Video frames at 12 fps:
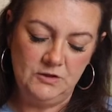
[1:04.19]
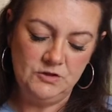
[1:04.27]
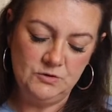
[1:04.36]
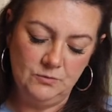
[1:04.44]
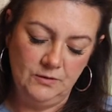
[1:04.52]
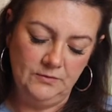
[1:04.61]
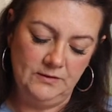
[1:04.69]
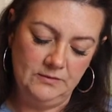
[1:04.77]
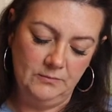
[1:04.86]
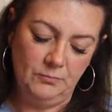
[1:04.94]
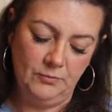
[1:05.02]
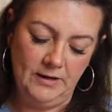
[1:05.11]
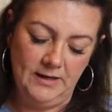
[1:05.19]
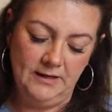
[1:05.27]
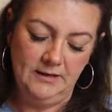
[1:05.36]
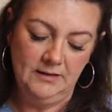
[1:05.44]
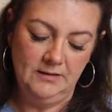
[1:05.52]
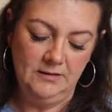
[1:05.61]
sure that the
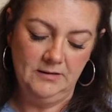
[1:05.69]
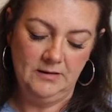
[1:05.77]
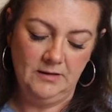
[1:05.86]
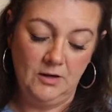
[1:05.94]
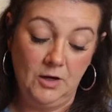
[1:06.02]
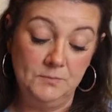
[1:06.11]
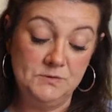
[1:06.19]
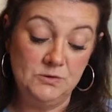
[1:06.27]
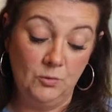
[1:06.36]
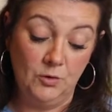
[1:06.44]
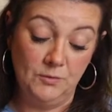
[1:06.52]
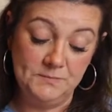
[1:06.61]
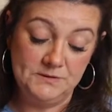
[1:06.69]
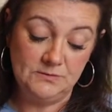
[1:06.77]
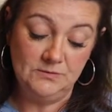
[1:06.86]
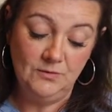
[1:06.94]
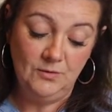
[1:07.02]
bread absorbs